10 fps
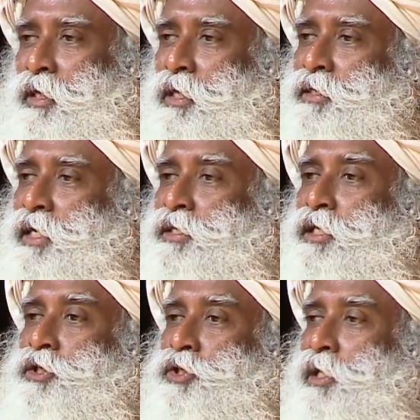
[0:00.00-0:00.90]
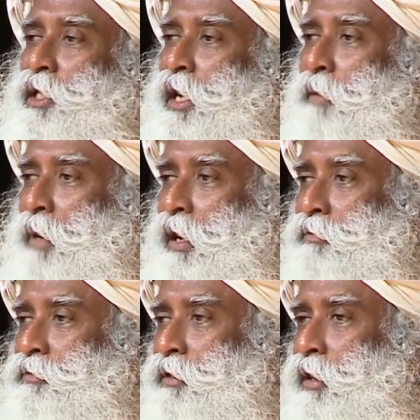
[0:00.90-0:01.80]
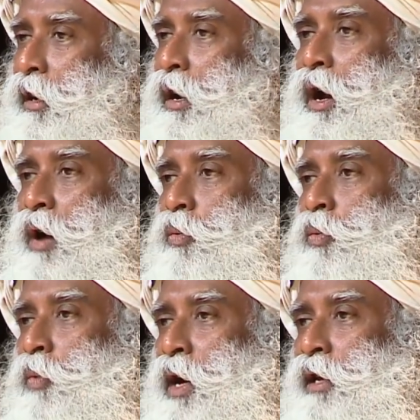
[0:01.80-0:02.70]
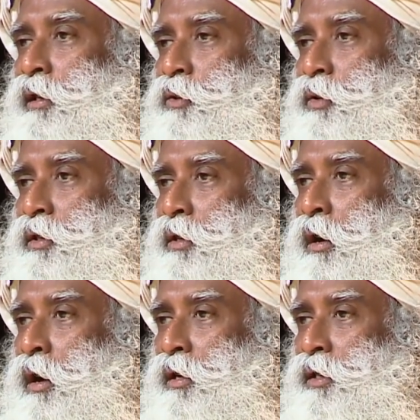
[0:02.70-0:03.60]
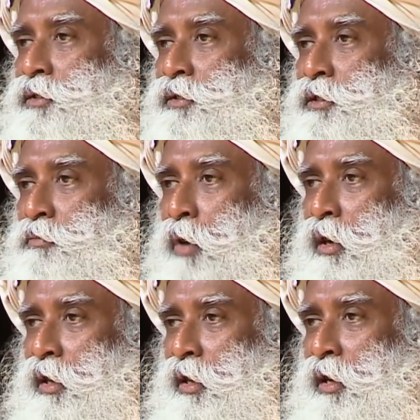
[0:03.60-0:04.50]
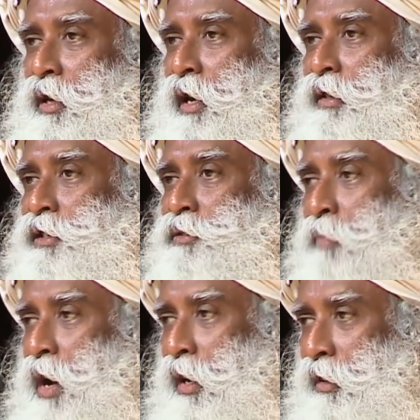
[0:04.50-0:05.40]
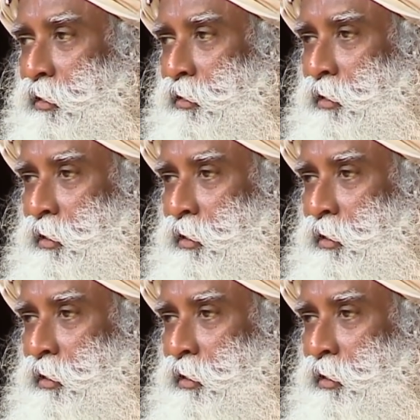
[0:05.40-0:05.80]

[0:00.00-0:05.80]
is essentially about how well you can harness this body and this mind.